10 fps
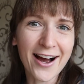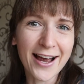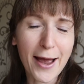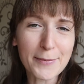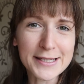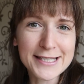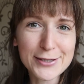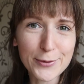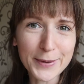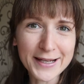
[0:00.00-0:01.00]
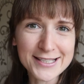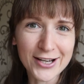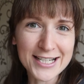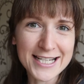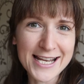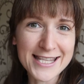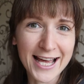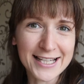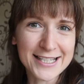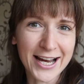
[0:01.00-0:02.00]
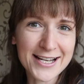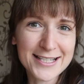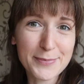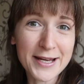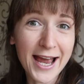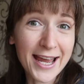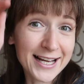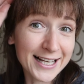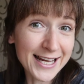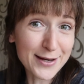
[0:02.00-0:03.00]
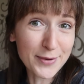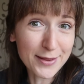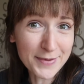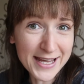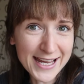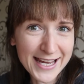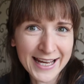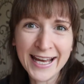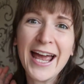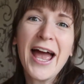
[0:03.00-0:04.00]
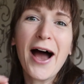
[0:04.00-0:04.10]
I am super excited that it's going to be a clean with me.